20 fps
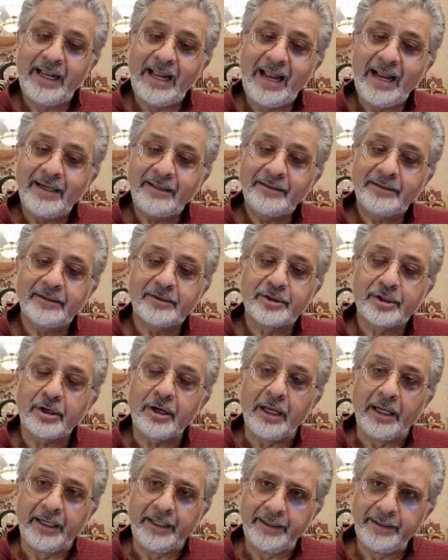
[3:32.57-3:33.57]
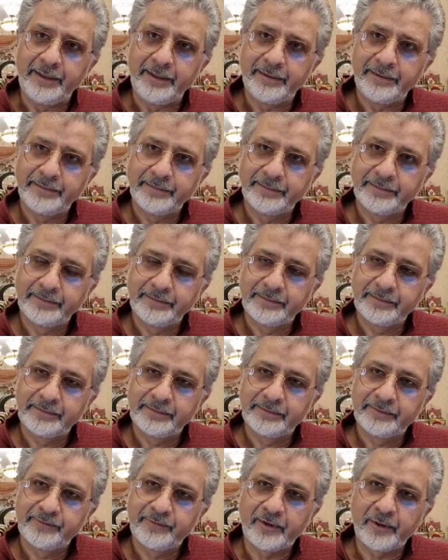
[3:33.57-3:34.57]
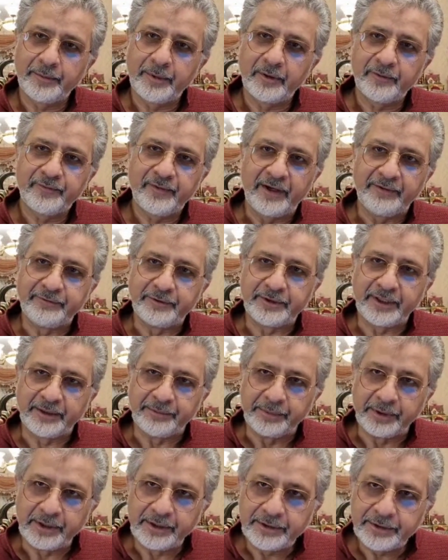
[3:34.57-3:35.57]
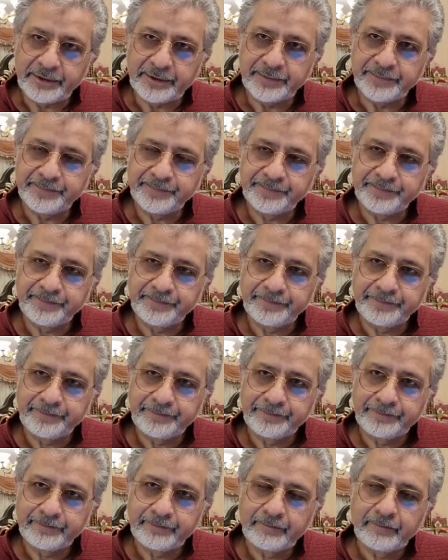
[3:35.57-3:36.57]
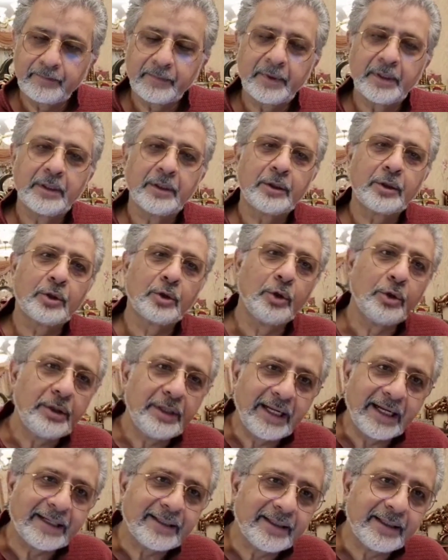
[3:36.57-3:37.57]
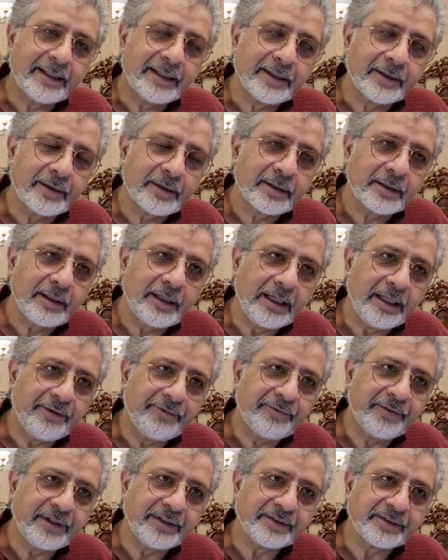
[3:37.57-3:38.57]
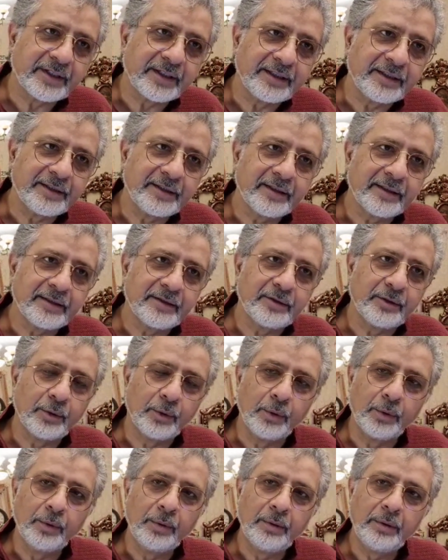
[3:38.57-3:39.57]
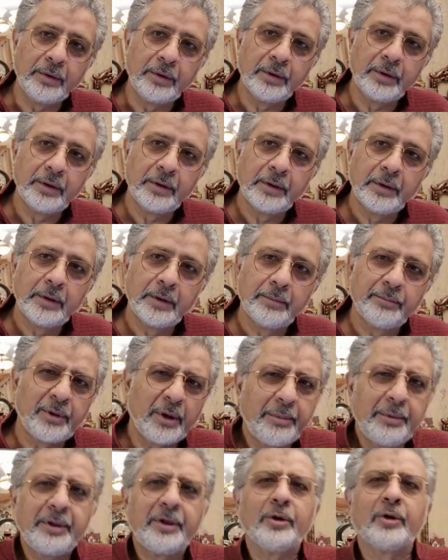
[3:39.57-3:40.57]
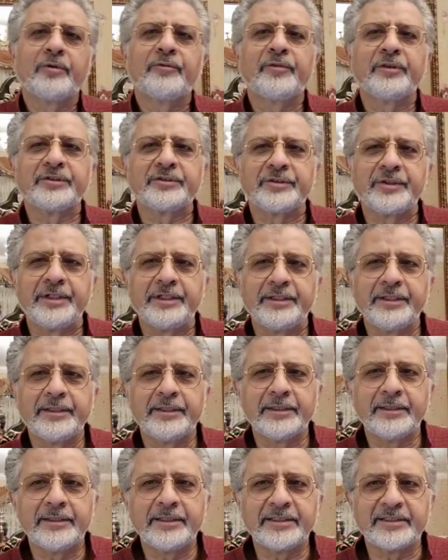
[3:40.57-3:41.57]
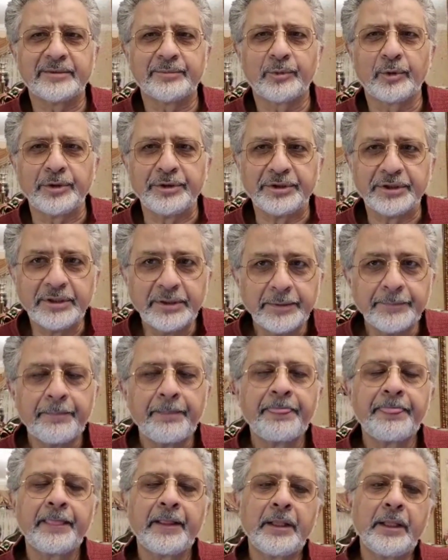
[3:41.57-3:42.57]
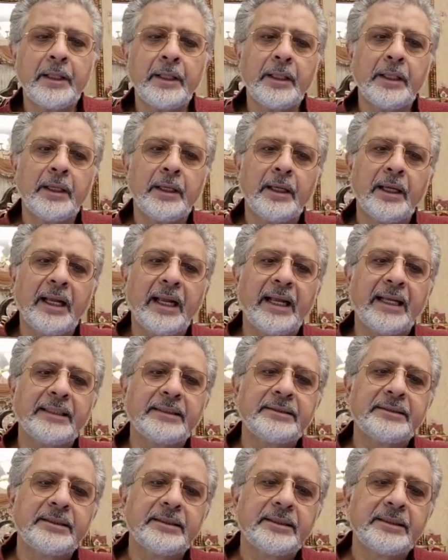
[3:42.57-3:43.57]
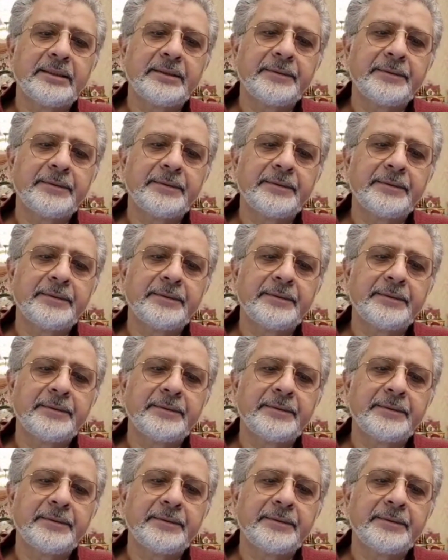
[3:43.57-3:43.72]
ant tried for about 5 to 10 minutes. Couldn't get the leaf inside the hole. Probably got frustrated and disappointed, and